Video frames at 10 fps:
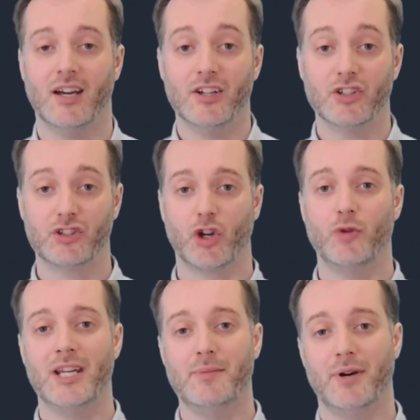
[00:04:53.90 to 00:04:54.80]
So
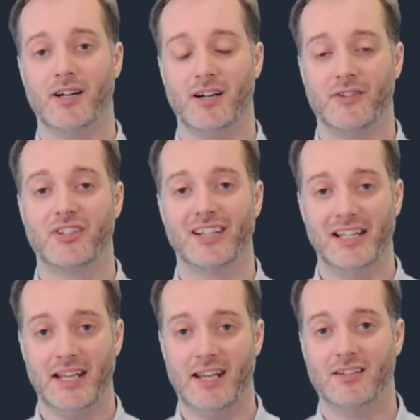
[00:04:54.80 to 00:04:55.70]
many paths
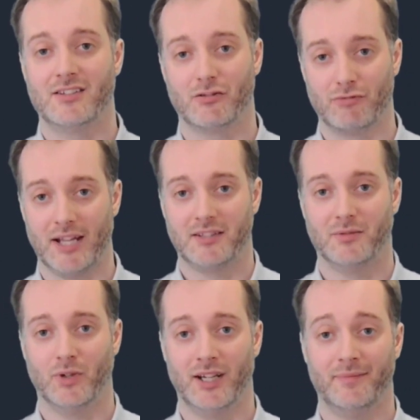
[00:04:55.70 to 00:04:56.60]
lead to
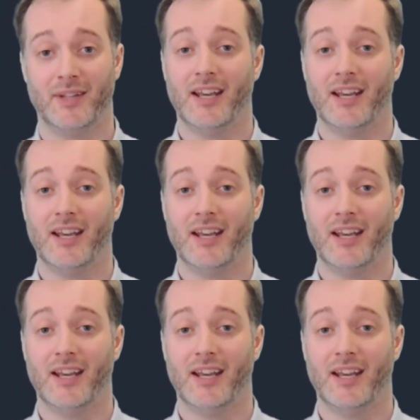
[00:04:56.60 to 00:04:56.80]
ransomware.